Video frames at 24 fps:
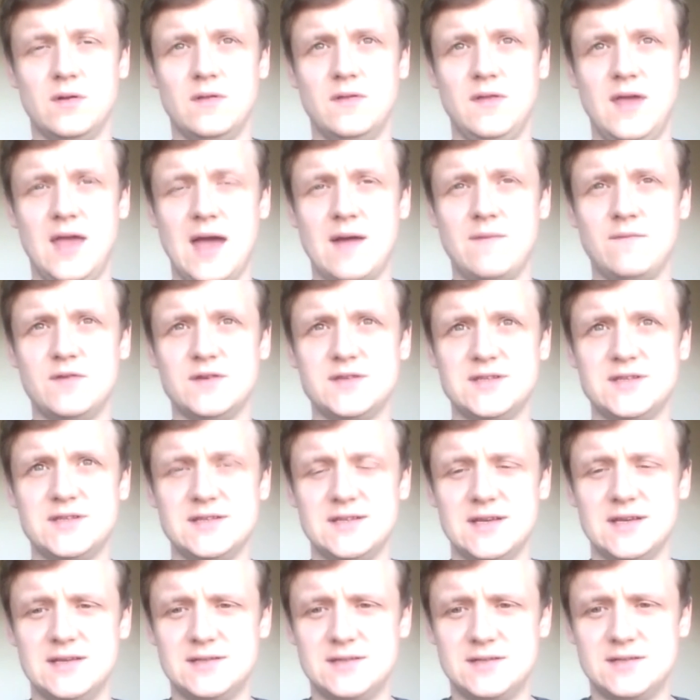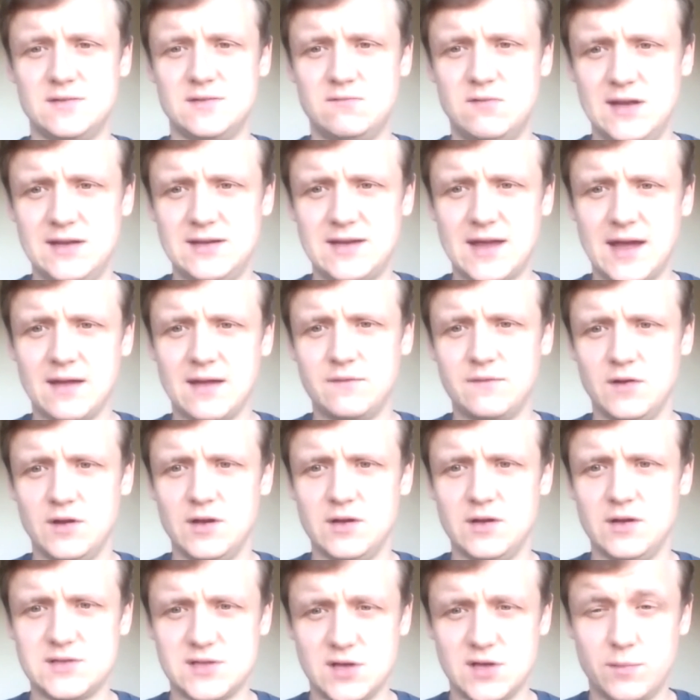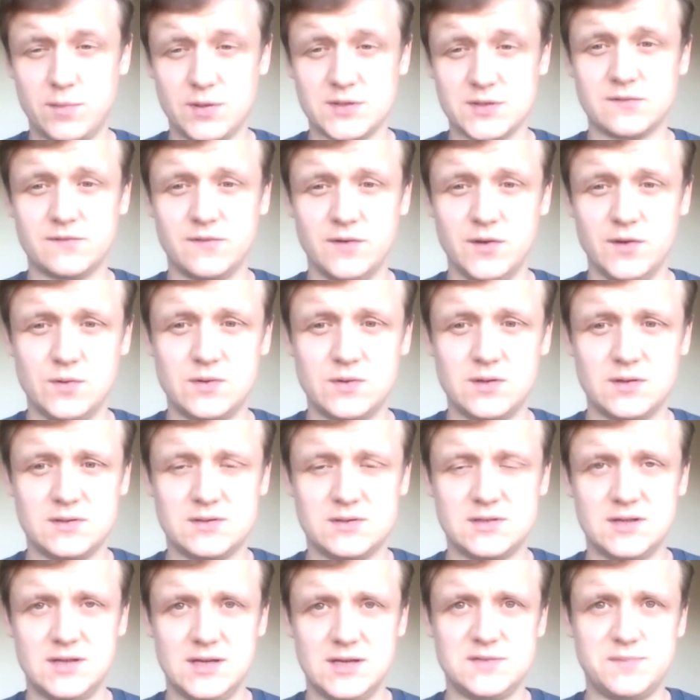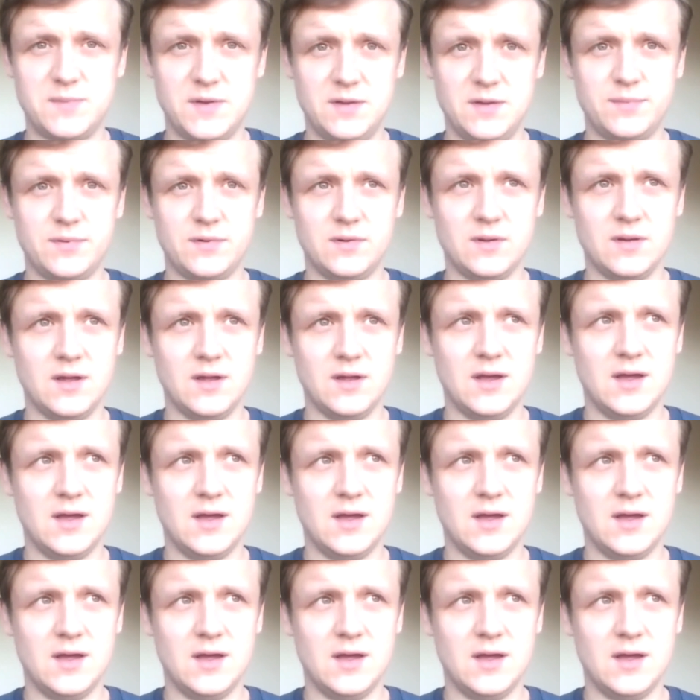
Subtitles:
the emphasis is to redivert surplus food to these people.